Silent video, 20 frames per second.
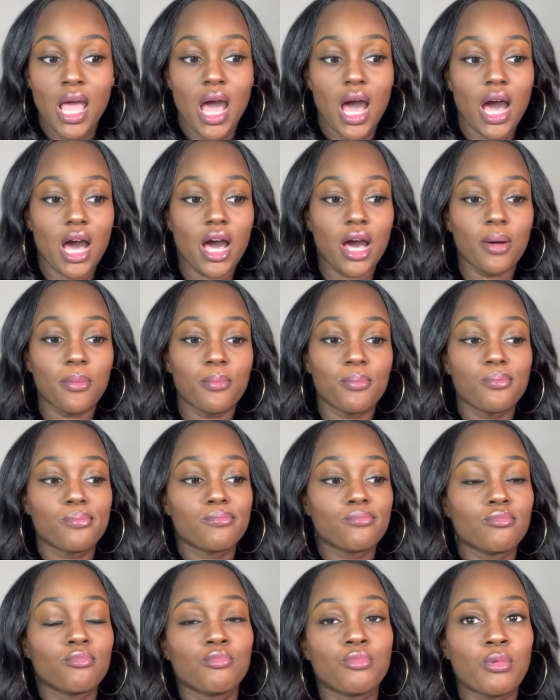Um,
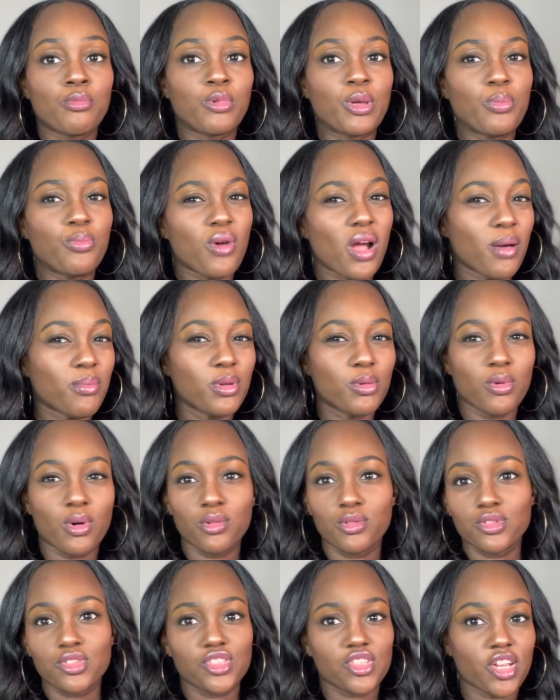we probably
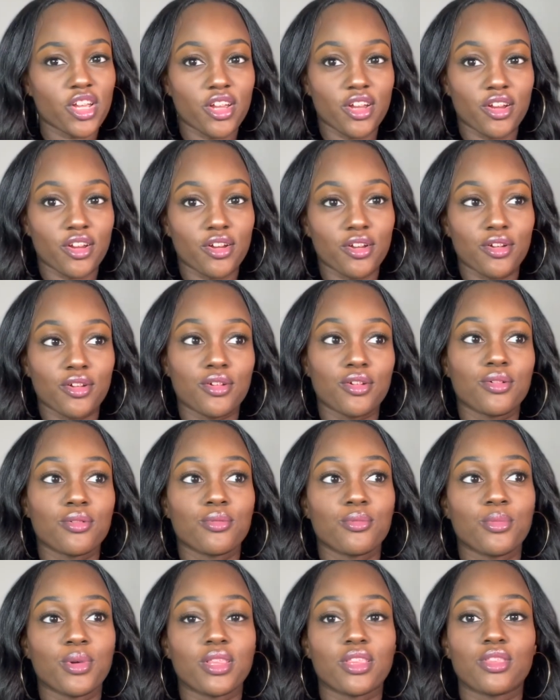won't share
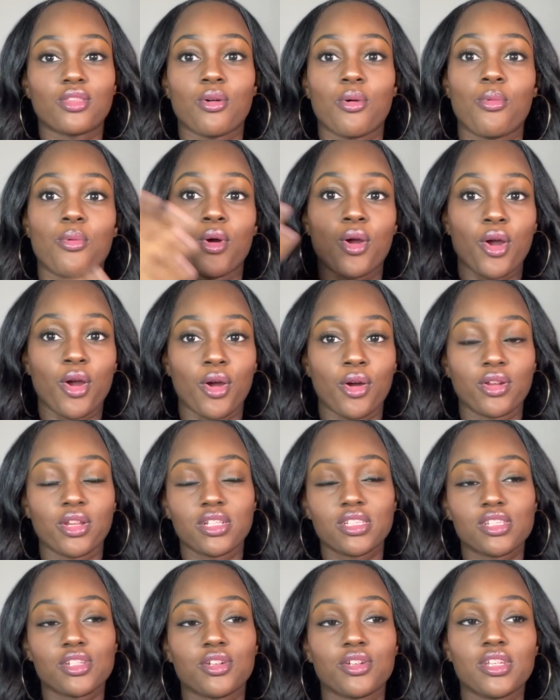with the world
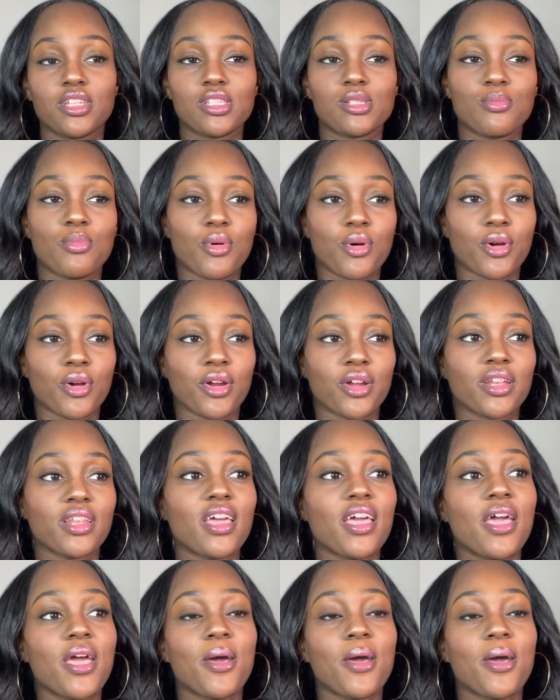until he's born,